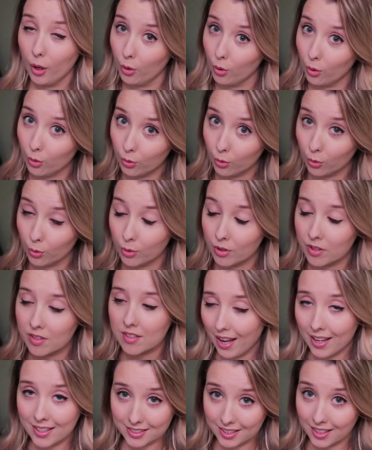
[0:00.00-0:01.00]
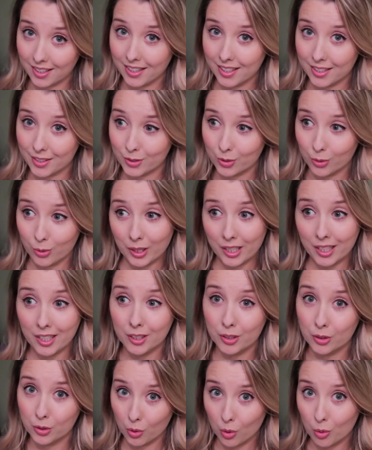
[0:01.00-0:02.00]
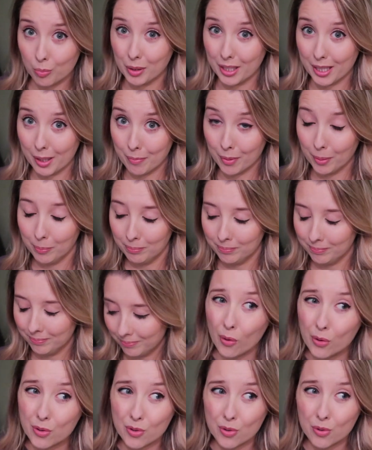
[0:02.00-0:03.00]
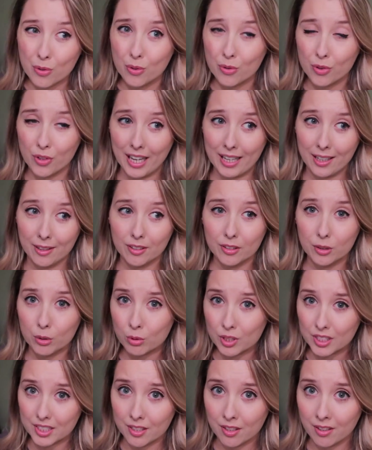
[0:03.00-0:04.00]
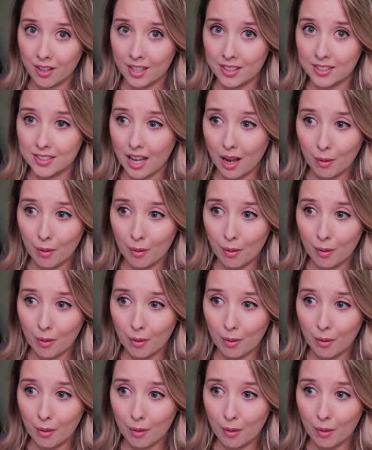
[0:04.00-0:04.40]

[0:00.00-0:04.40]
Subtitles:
Who knows? It's a great story. Don't blame them. Also, right, don't steal this.